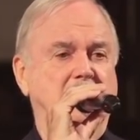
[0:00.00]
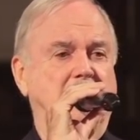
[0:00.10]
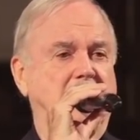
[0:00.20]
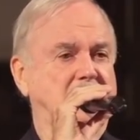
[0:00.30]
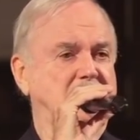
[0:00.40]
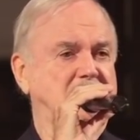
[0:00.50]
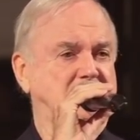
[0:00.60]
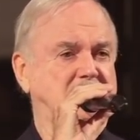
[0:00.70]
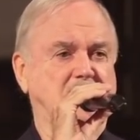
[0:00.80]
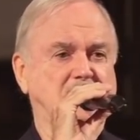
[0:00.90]
And
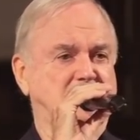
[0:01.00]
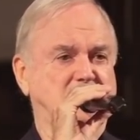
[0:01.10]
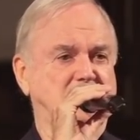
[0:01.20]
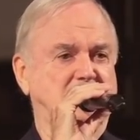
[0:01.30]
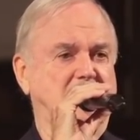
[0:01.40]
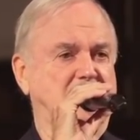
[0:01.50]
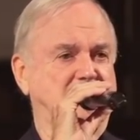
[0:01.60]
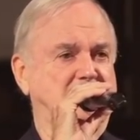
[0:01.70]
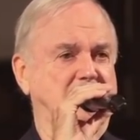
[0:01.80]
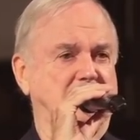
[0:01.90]
guess which
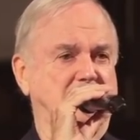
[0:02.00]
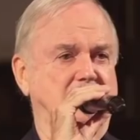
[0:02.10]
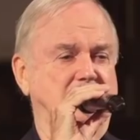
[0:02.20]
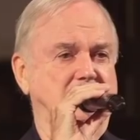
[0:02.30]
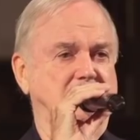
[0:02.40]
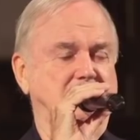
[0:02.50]
episode it was?